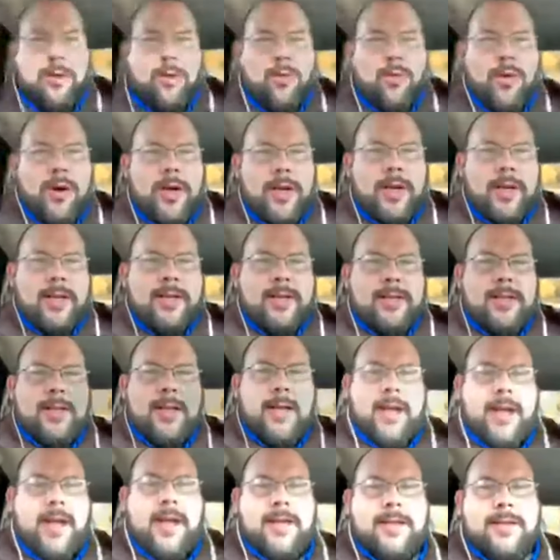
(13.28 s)
what is
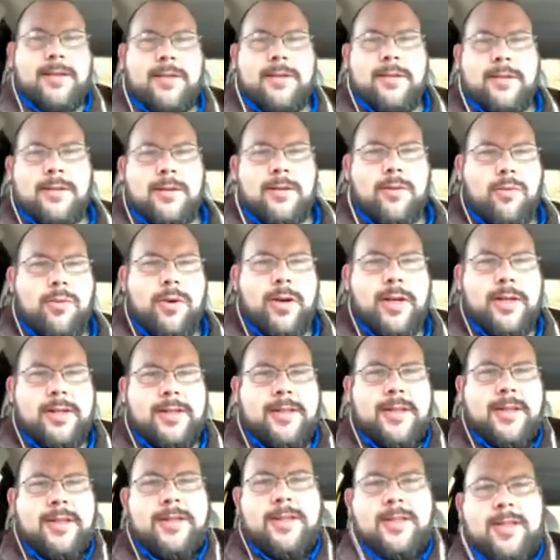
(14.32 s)
the answer? What is
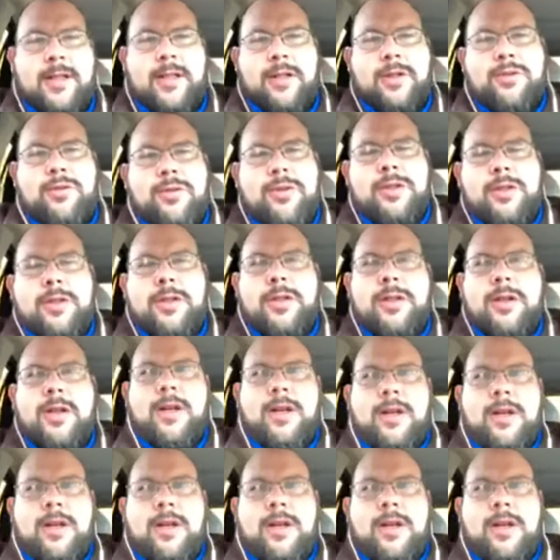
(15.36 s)
the solution